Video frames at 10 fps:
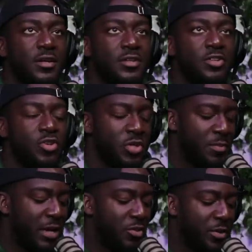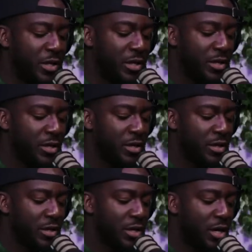not. It might not be
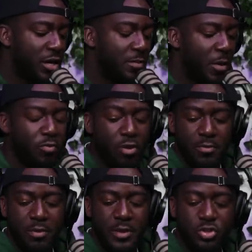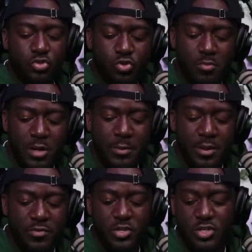a problem in trauma, but
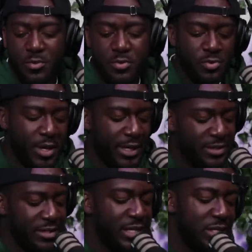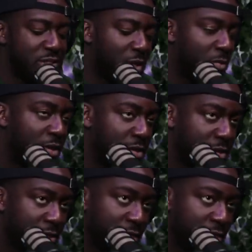for example, like seeing someone,